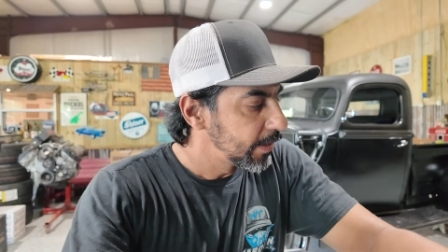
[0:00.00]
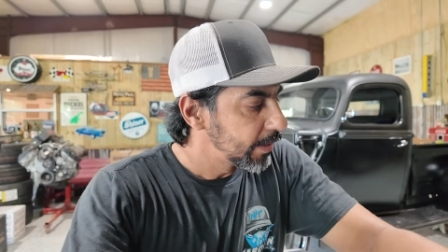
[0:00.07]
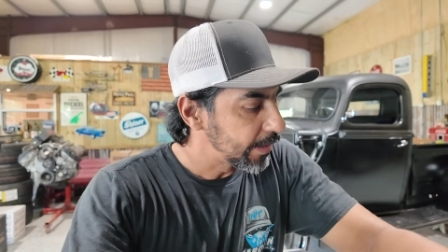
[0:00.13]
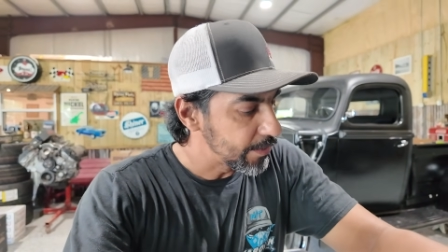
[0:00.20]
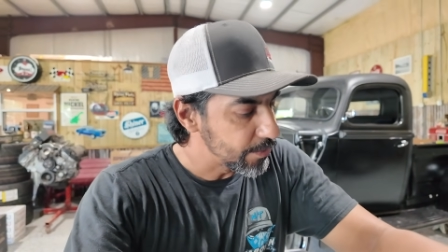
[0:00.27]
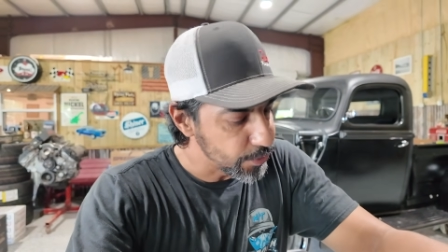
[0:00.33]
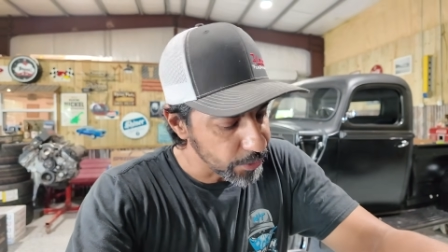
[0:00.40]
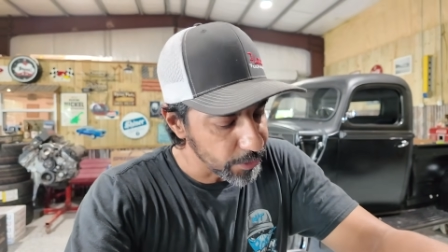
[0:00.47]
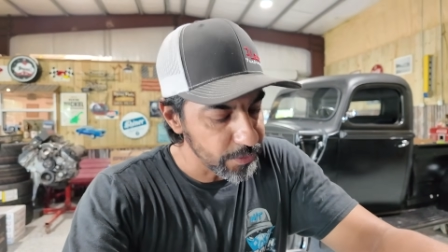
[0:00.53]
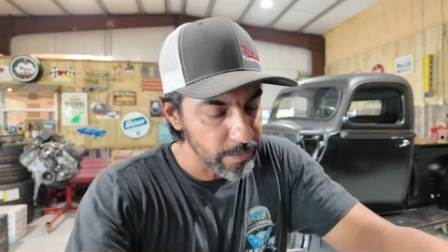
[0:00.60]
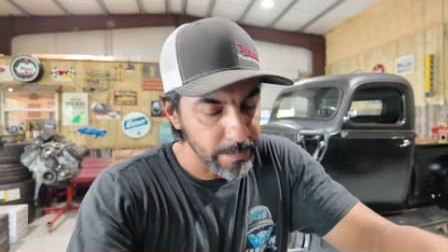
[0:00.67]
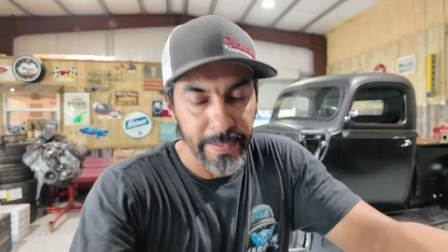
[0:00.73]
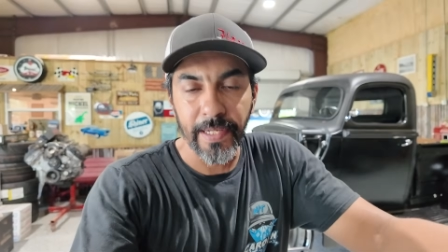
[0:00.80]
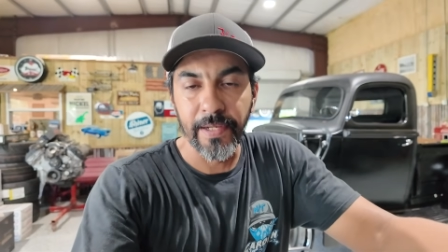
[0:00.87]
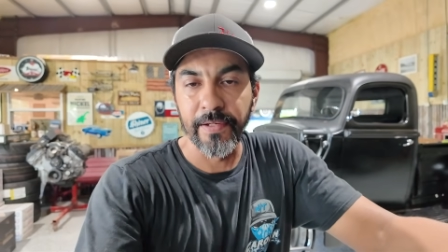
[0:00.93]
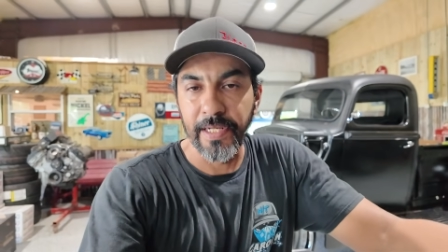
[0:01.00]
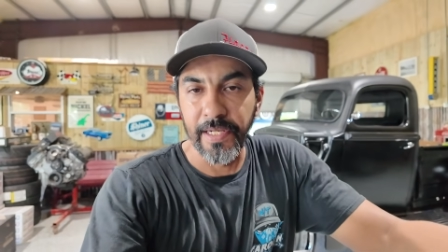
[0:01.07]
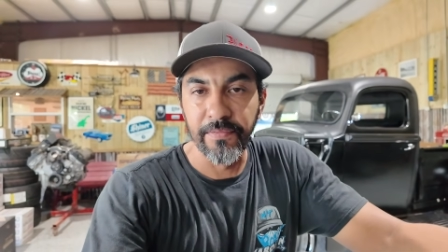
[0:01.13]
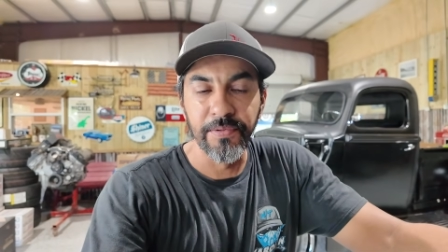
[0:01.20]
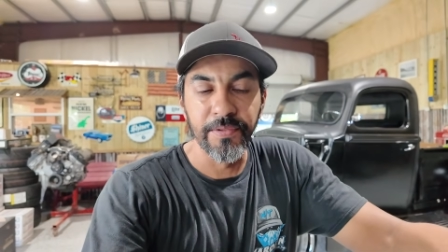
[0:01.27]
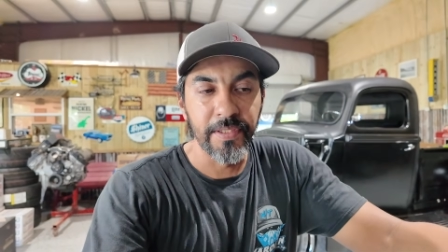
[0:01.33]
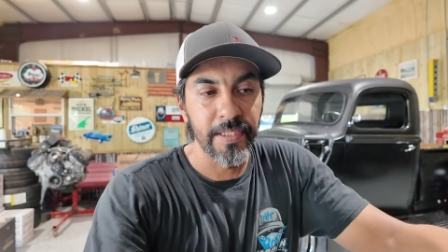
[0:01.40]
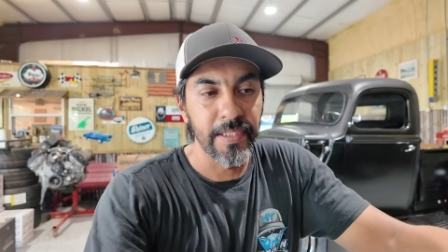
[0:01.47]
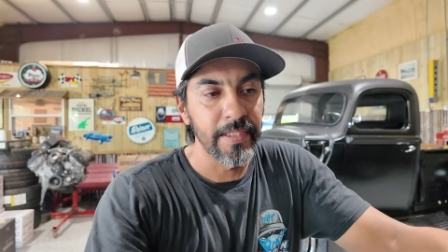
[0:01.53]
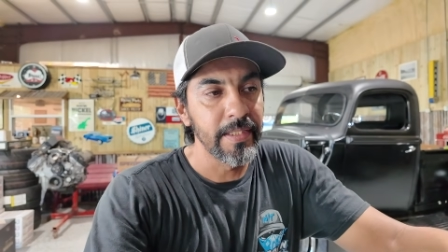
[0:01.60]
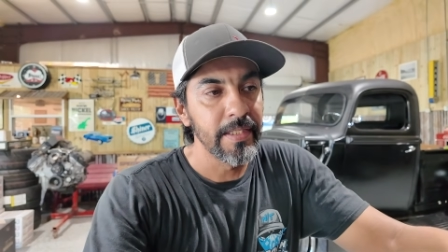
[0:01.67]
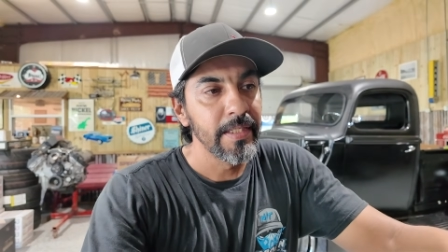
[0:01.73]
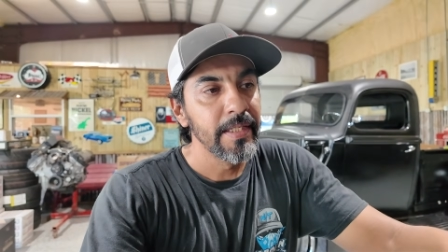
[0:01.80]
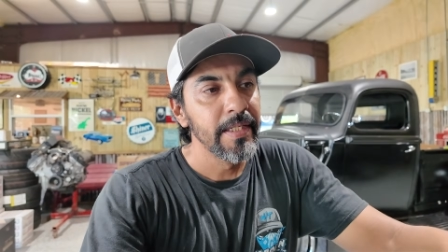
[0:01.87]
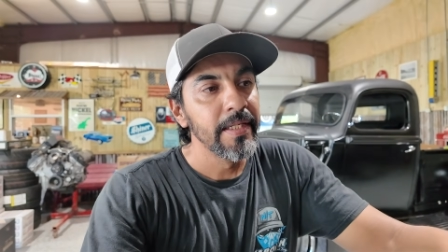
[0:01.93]
and just about everything
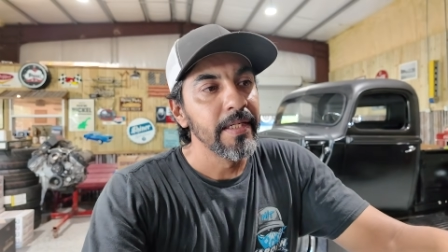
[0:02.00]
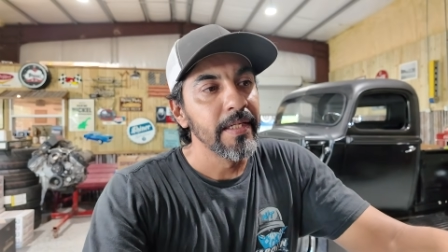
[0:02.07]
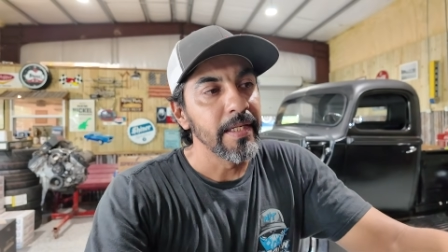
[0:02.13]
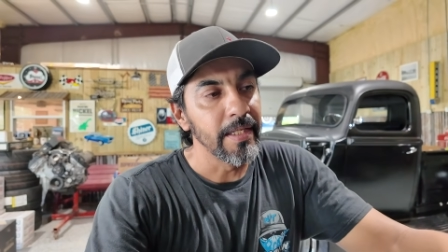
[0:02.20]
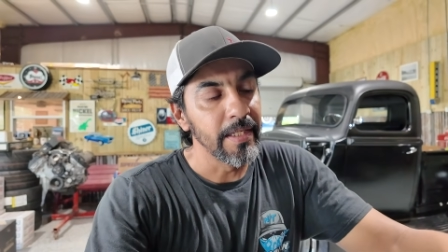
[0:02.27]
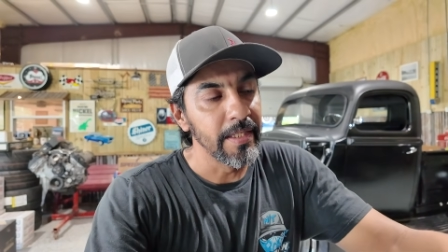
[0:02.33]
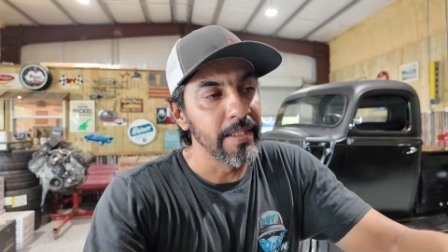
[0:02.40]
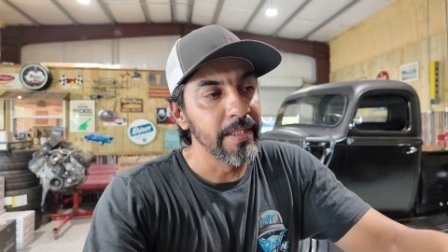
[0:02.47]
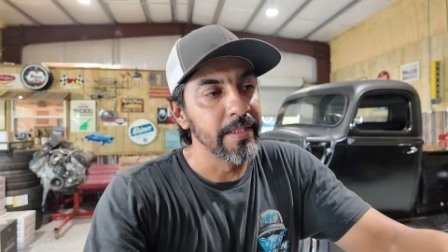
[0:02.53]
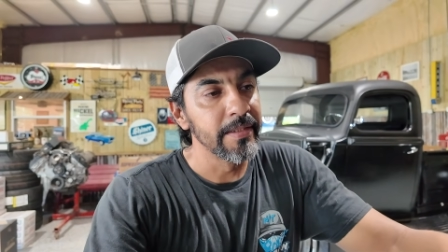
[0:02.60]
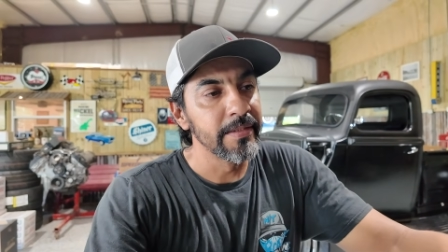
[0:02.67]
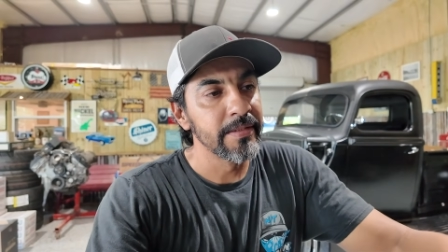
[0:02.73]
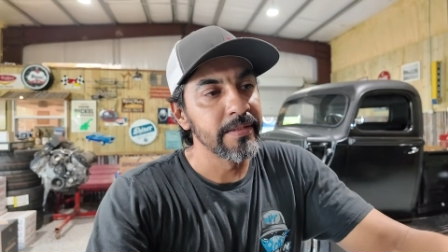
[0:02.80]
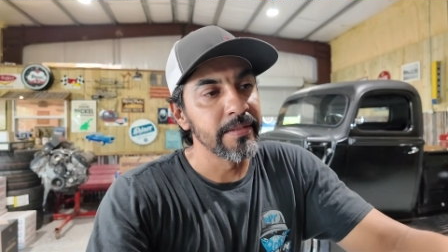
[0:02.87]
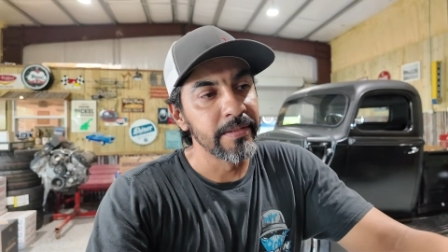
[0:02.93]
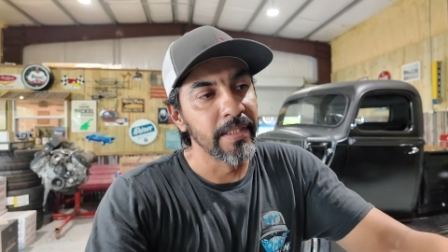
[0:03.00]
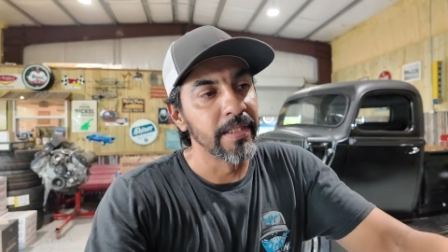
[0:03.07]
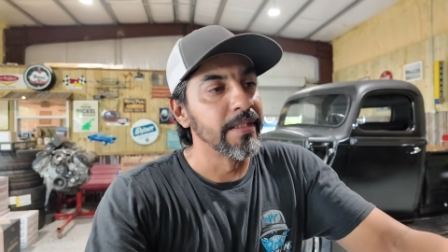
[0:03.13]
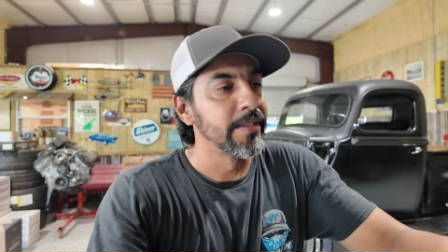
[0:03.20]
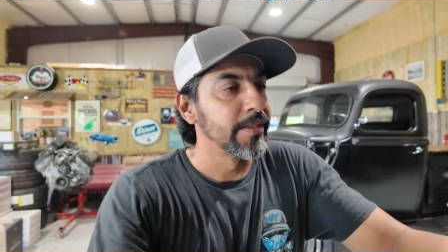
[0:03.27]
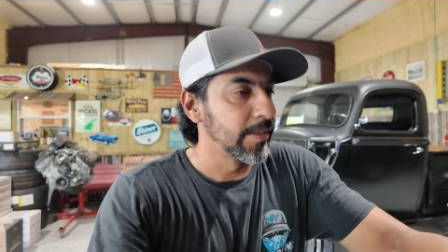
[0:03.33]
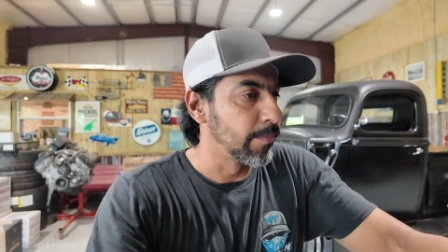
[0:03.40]
is done.